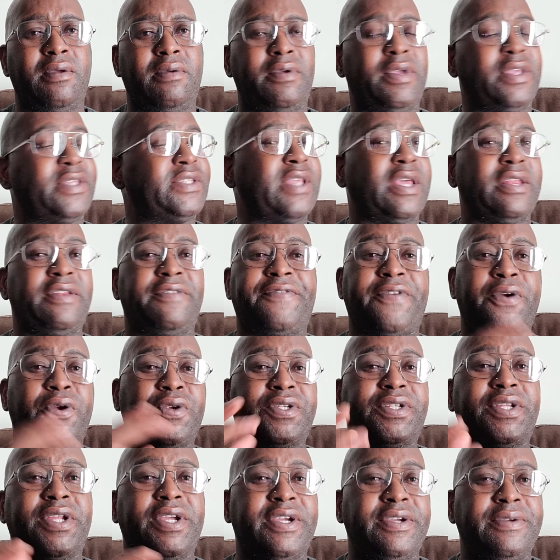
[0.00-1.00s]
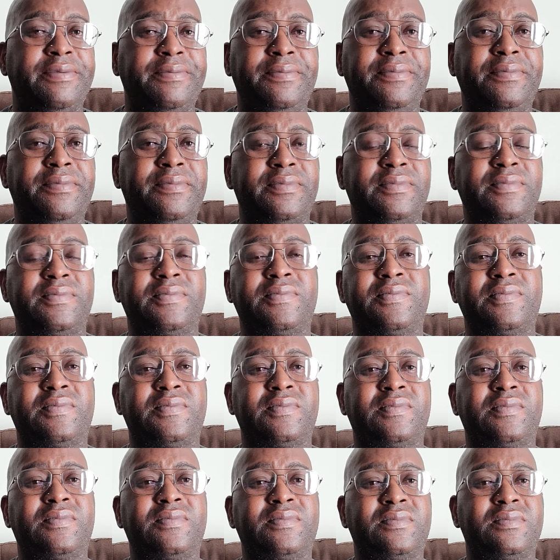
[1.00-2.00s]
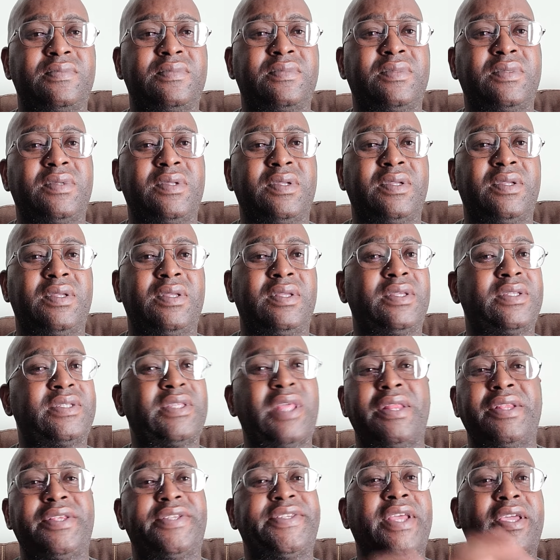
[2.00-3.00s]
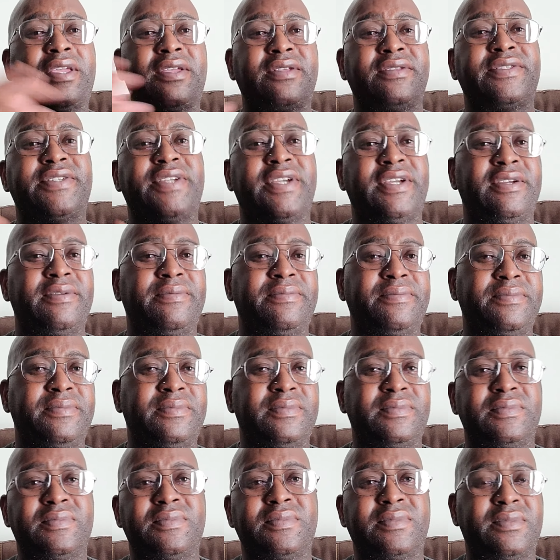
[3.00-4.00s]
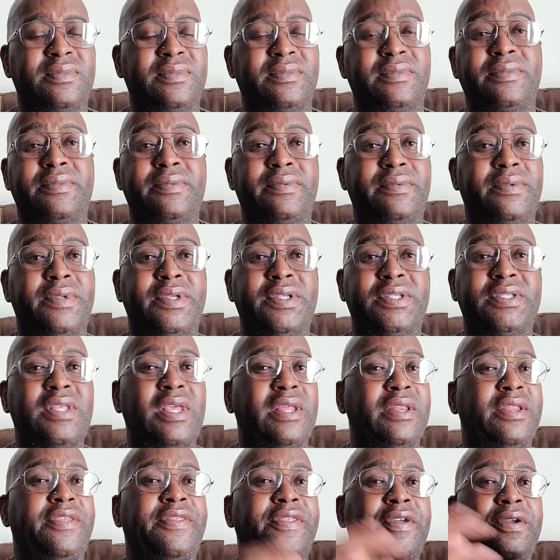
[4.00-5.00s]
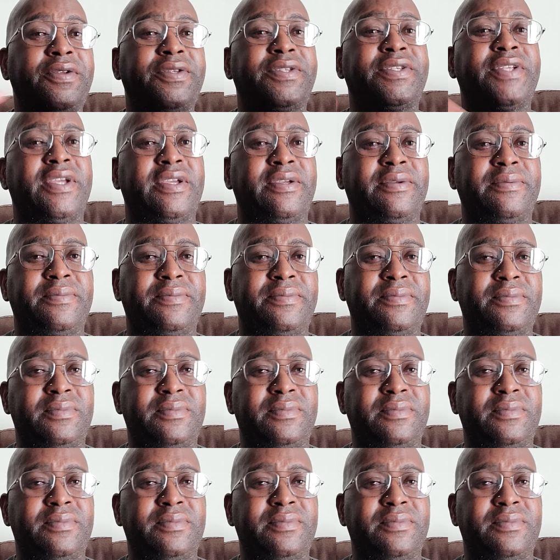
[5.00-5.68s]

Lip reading: It's not the first time. It's not the second time. It's not the third time.